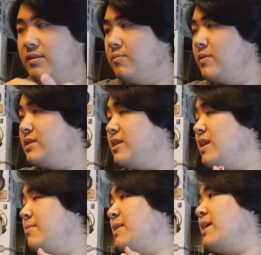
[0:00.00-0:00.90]
What's the
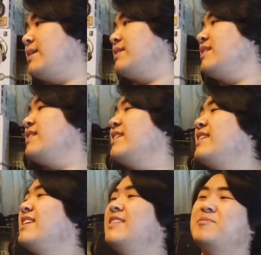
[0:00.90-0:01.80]
name again?
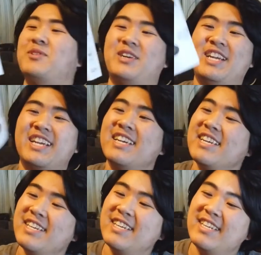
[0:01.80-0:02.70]
Sorry.
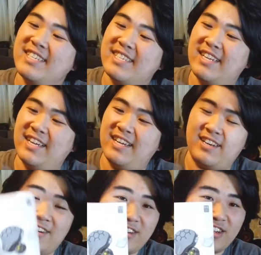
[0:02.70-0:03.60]
It's
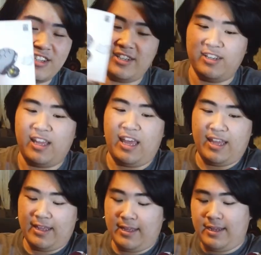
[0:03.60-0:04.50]
Lark.
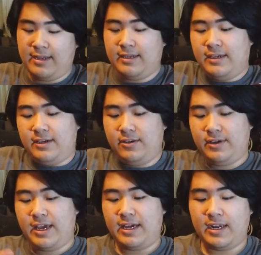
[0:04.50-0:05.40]
And you
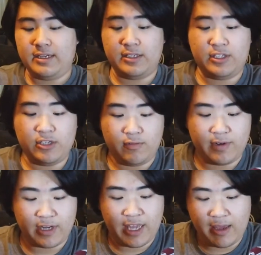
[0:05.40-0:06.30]
get a silver
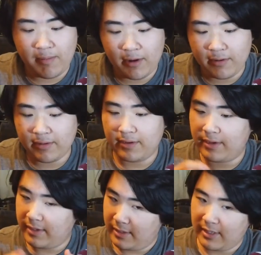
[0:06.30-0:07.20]
cable.
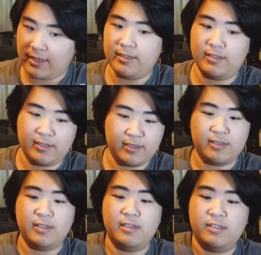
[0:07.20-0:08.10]
As I consider
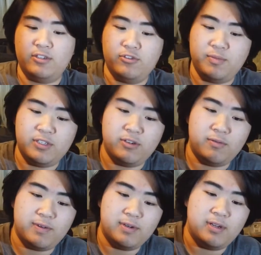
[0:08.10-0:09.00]
it should be
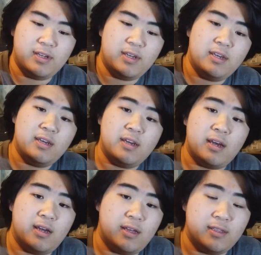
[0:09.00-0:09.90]
silver.
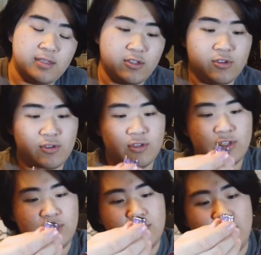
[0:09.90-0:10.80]
And
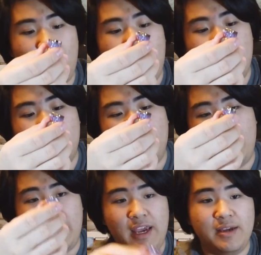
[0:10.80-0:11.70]
the
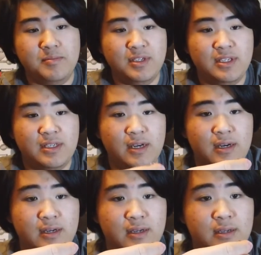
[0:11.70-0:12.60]
IEMs
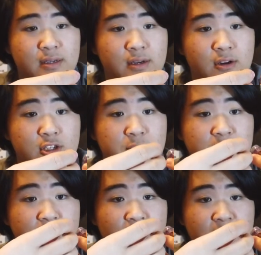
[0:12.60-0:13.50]
looks
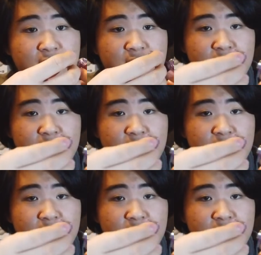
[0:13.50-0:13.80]
pretty nice.